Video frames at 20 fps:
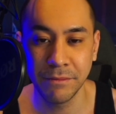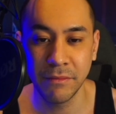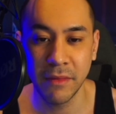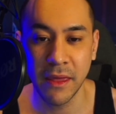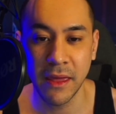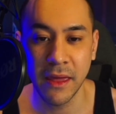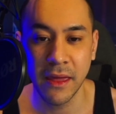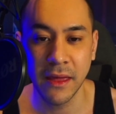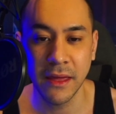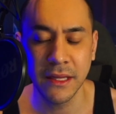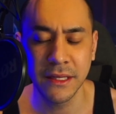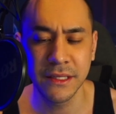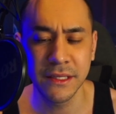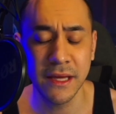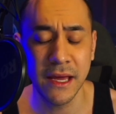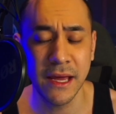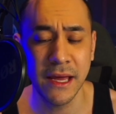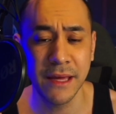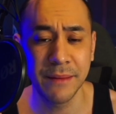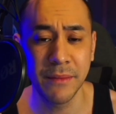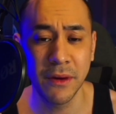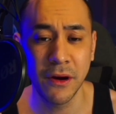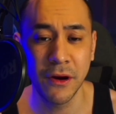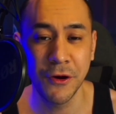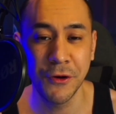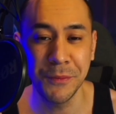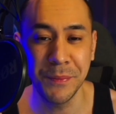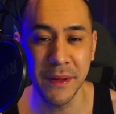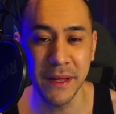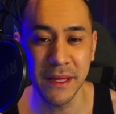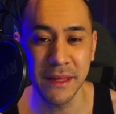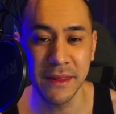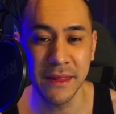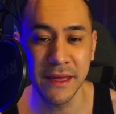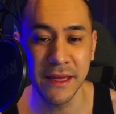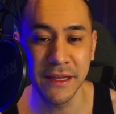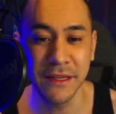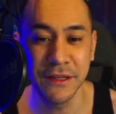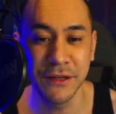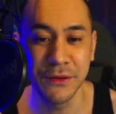and I'm hoping they
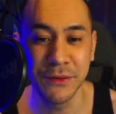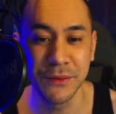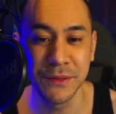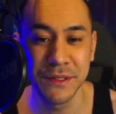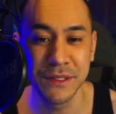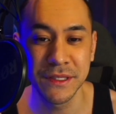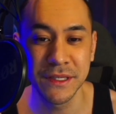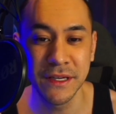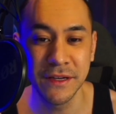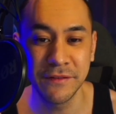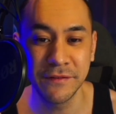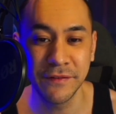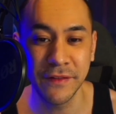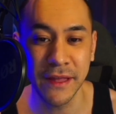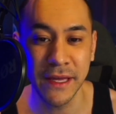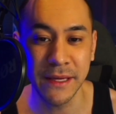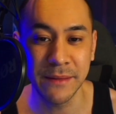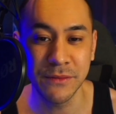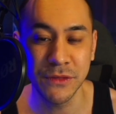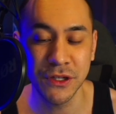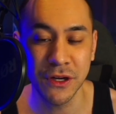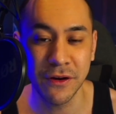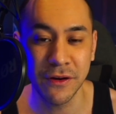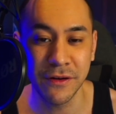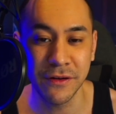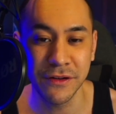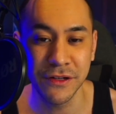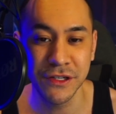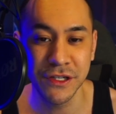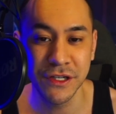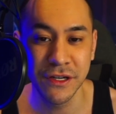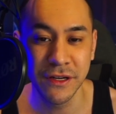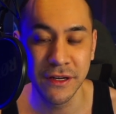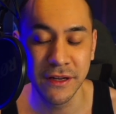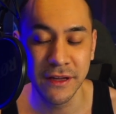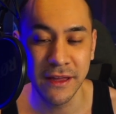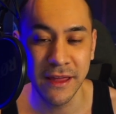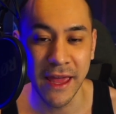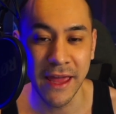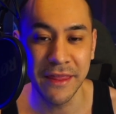use Flame Charge,
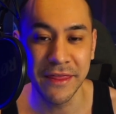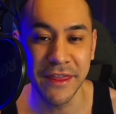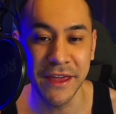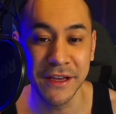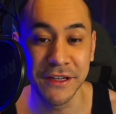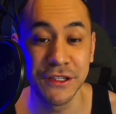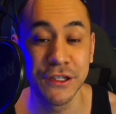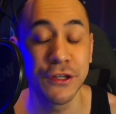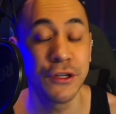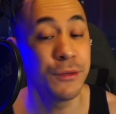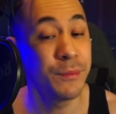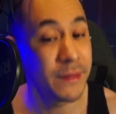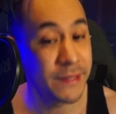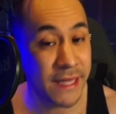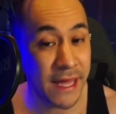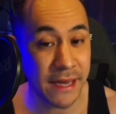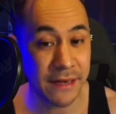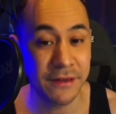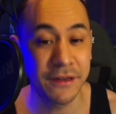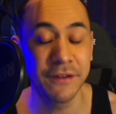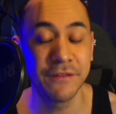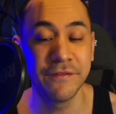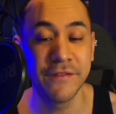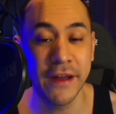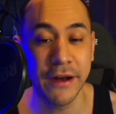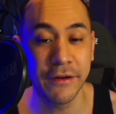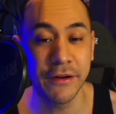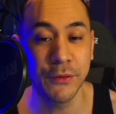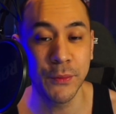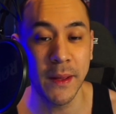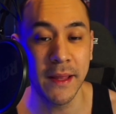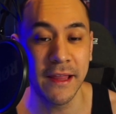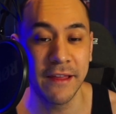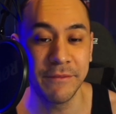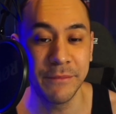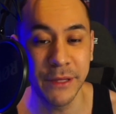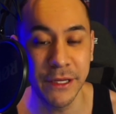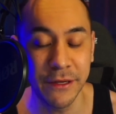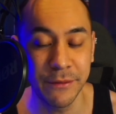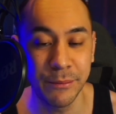and they do, but that could very well have
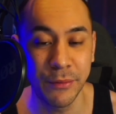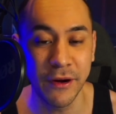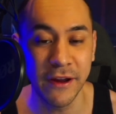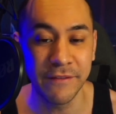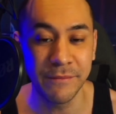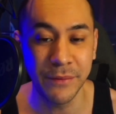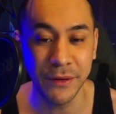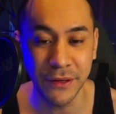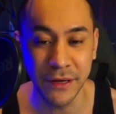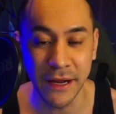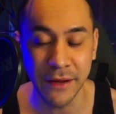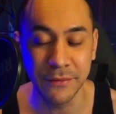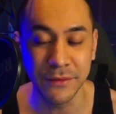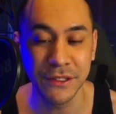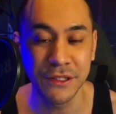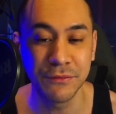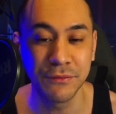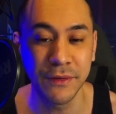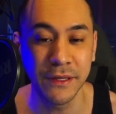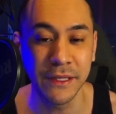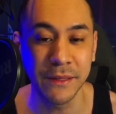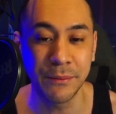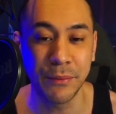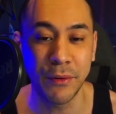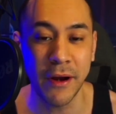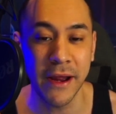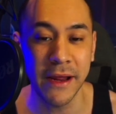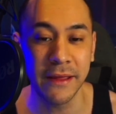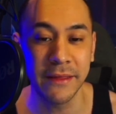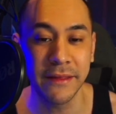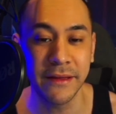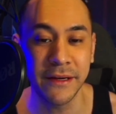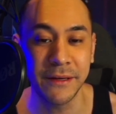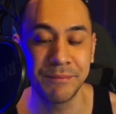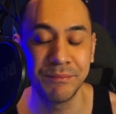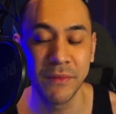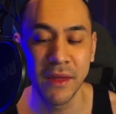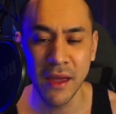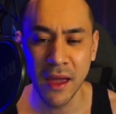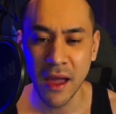been a Brave Bird. I was really praying there.
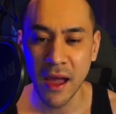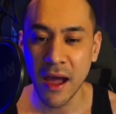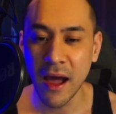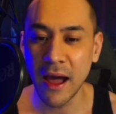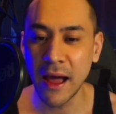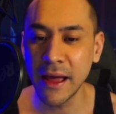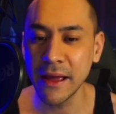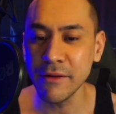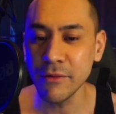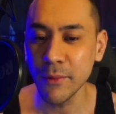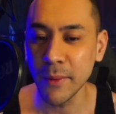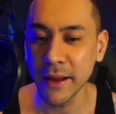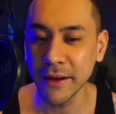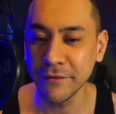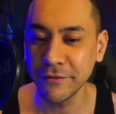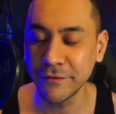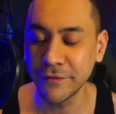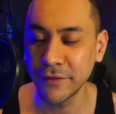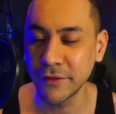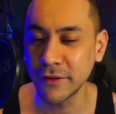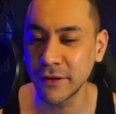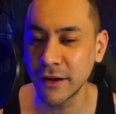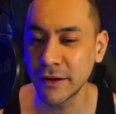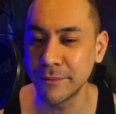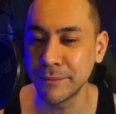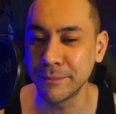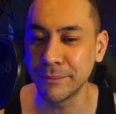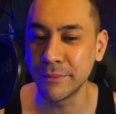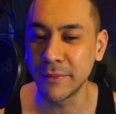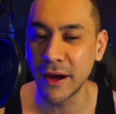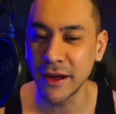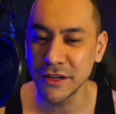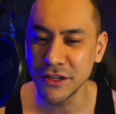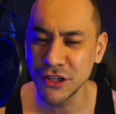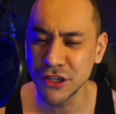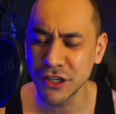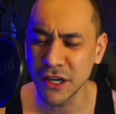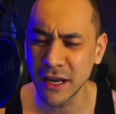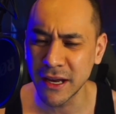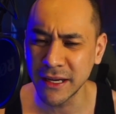I went for a Mud
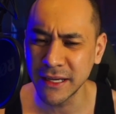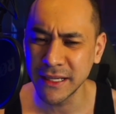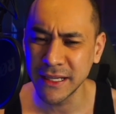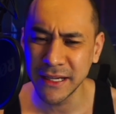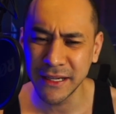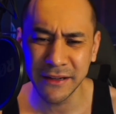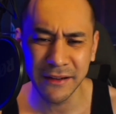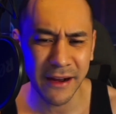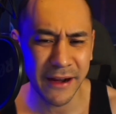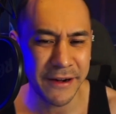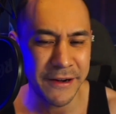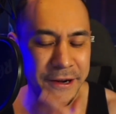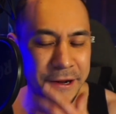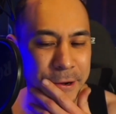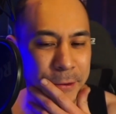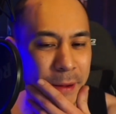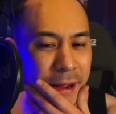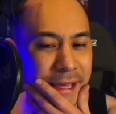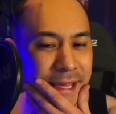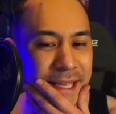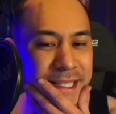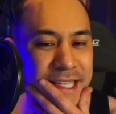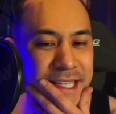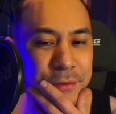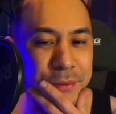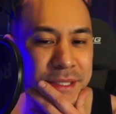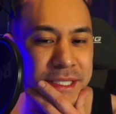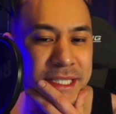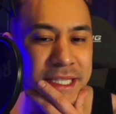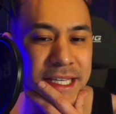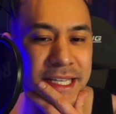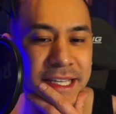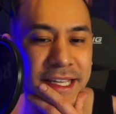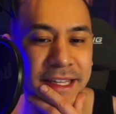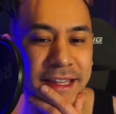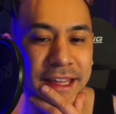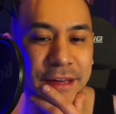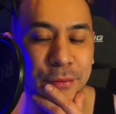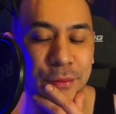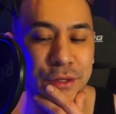Shot here. I don't know. I guess I was thinking
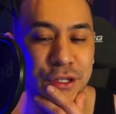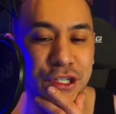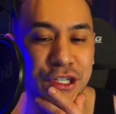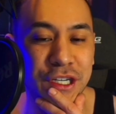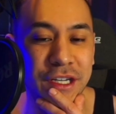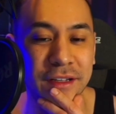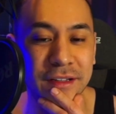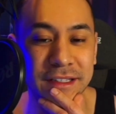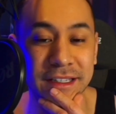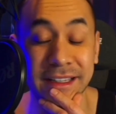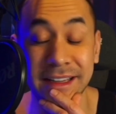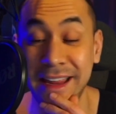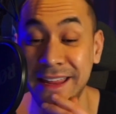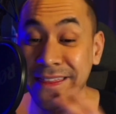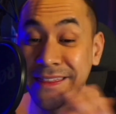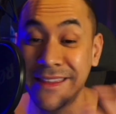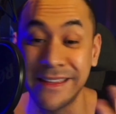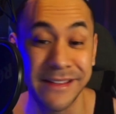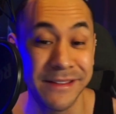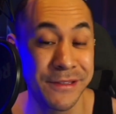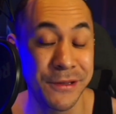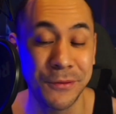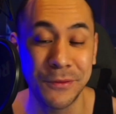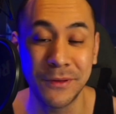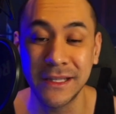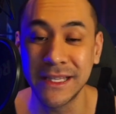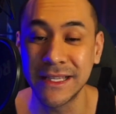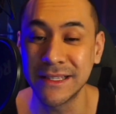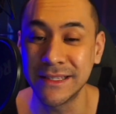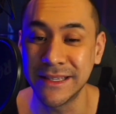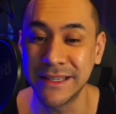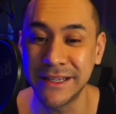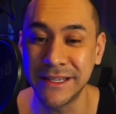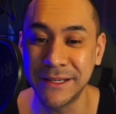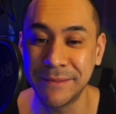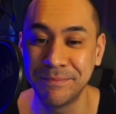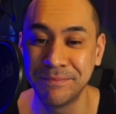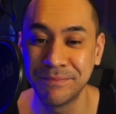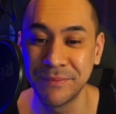they would shield it, and they totally didn't.